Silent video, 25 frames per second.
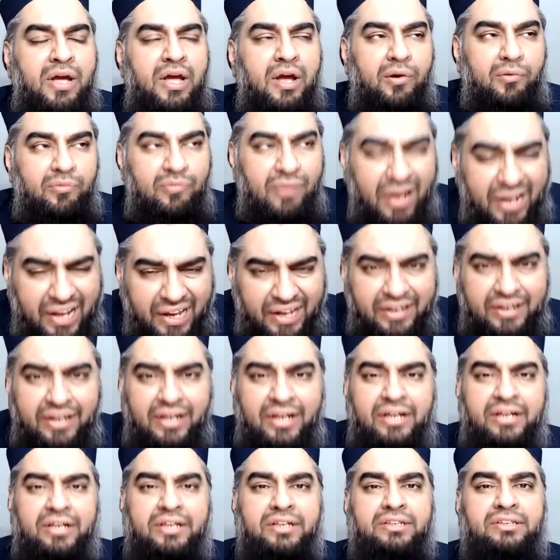
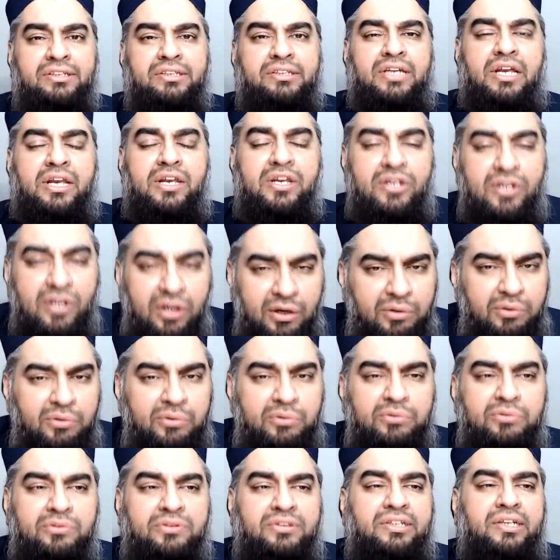recognize and
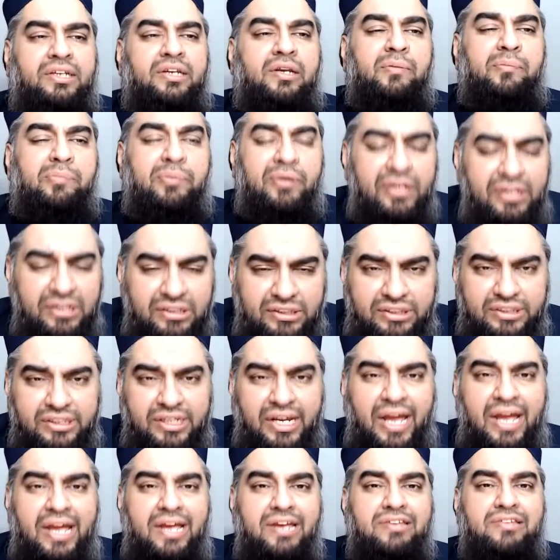note and
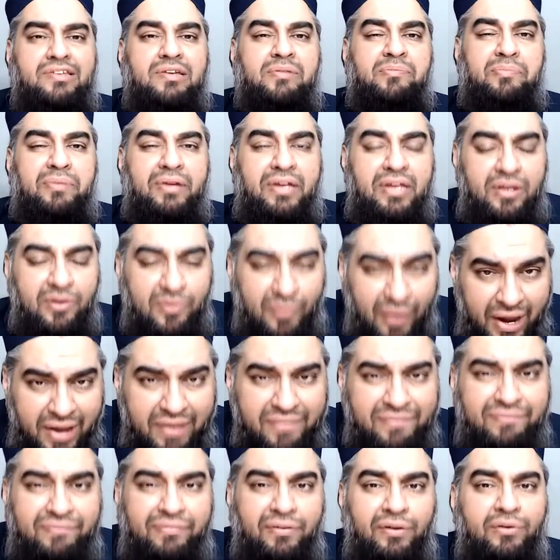appreciate and be
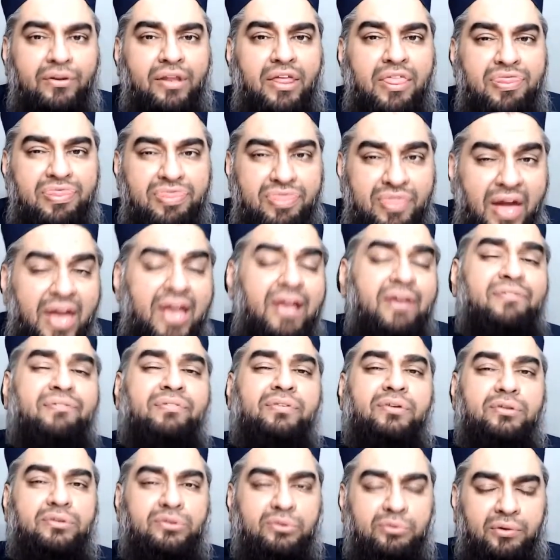grateful and
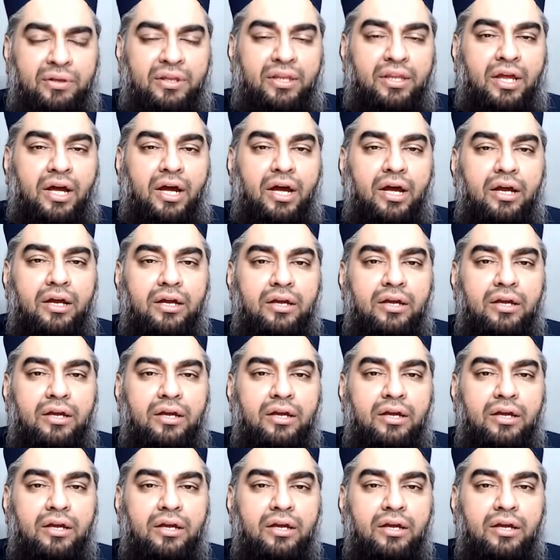thankful to Allah